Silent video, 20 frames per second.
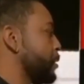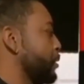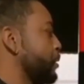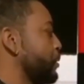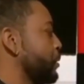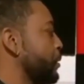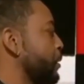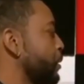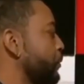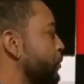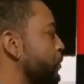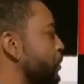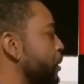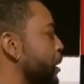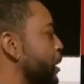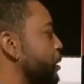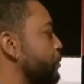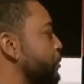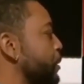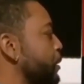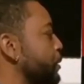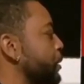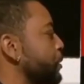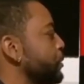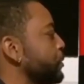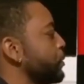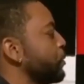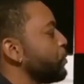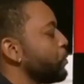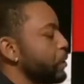So
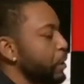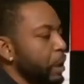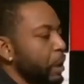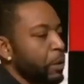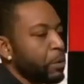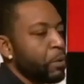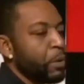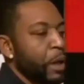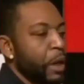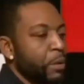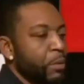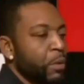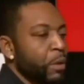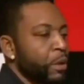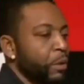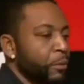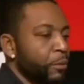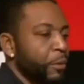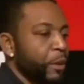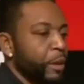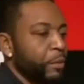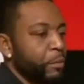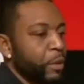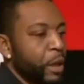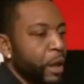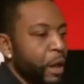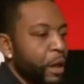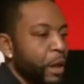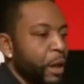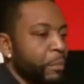people
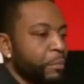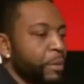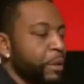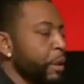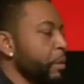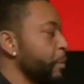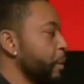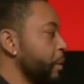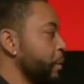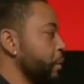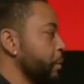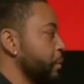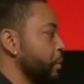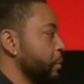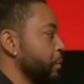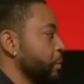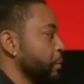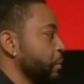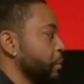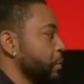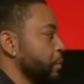I just one of